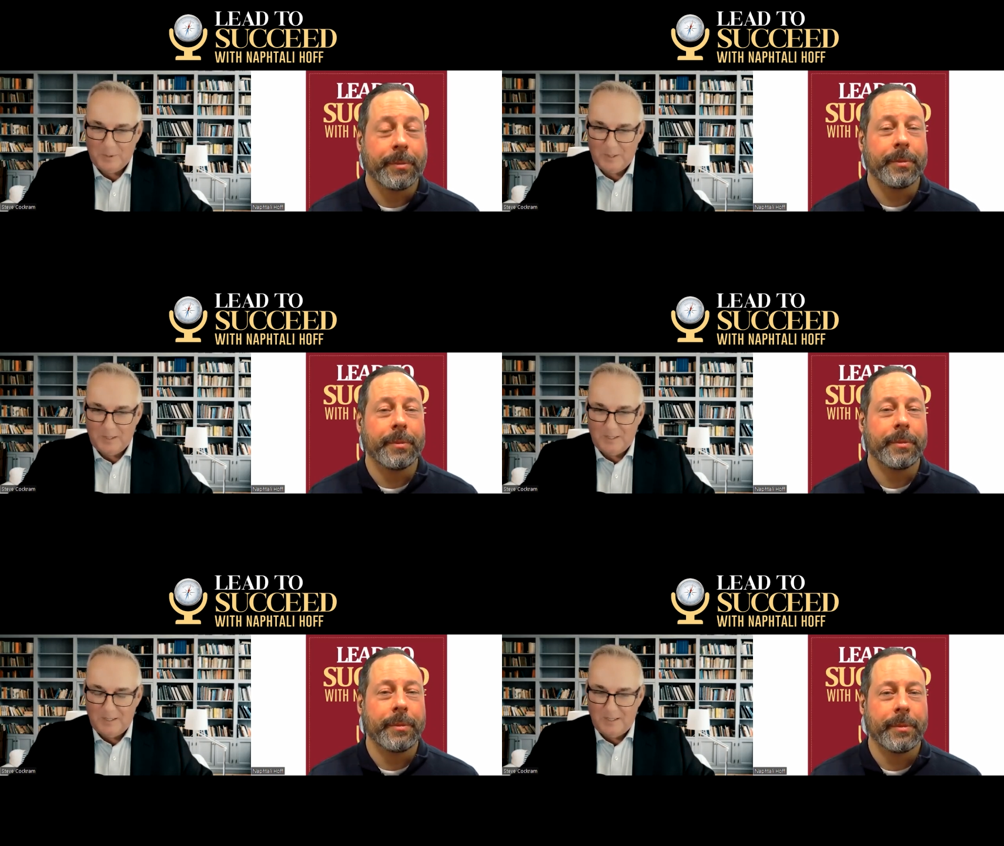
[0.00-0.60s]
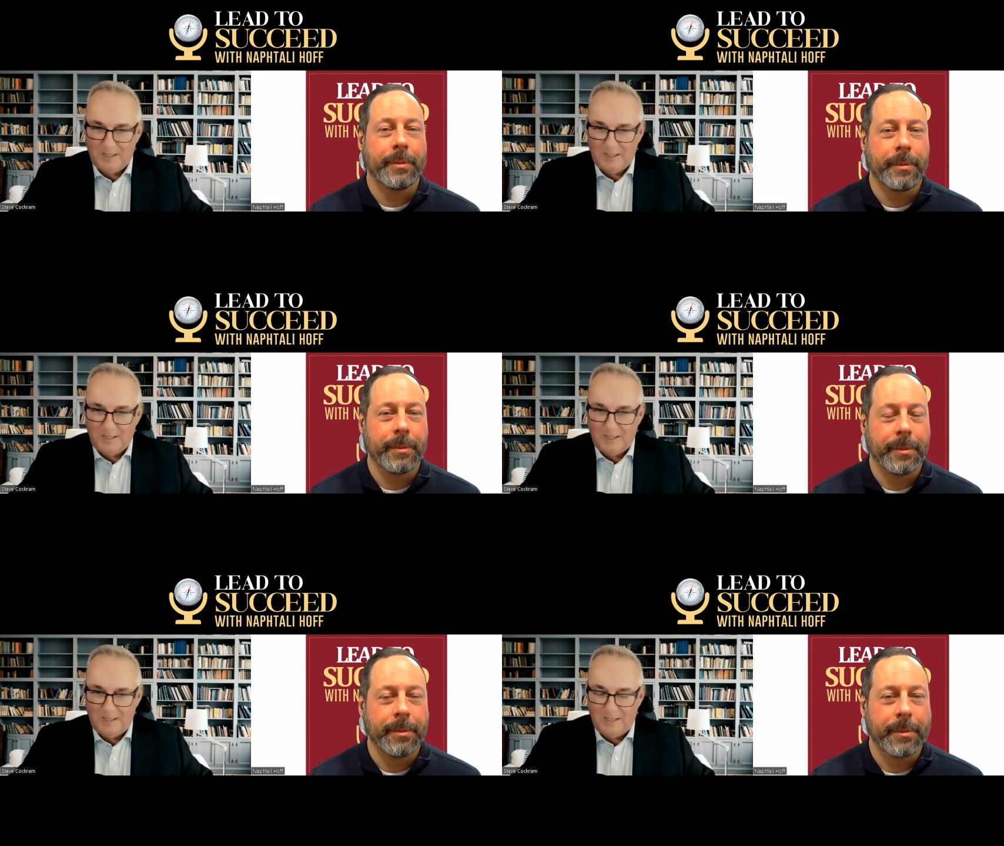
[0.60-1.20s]

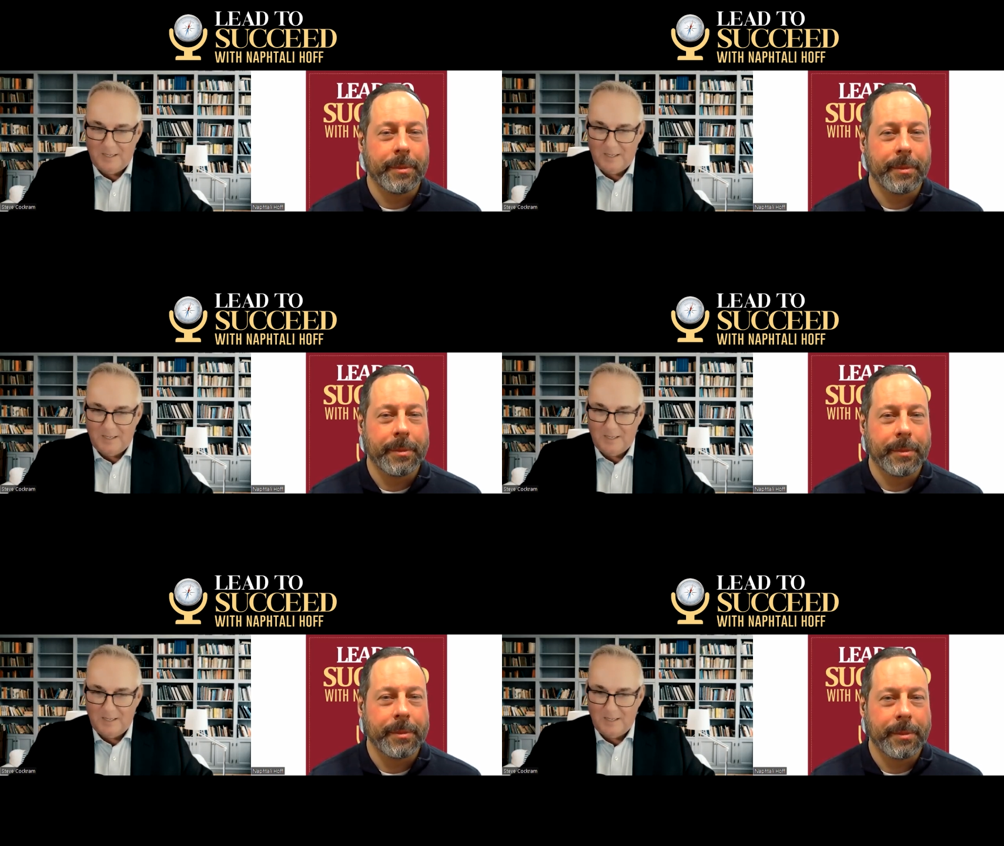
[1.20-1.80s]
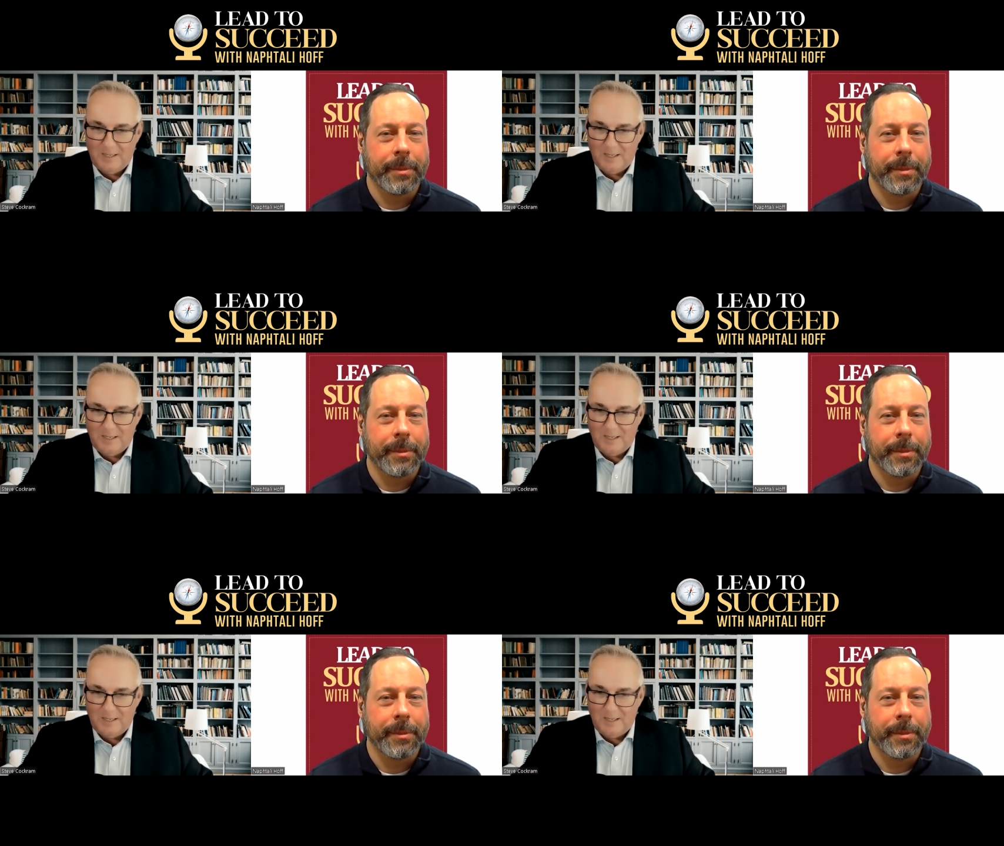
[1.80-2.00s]
Nobody speaks.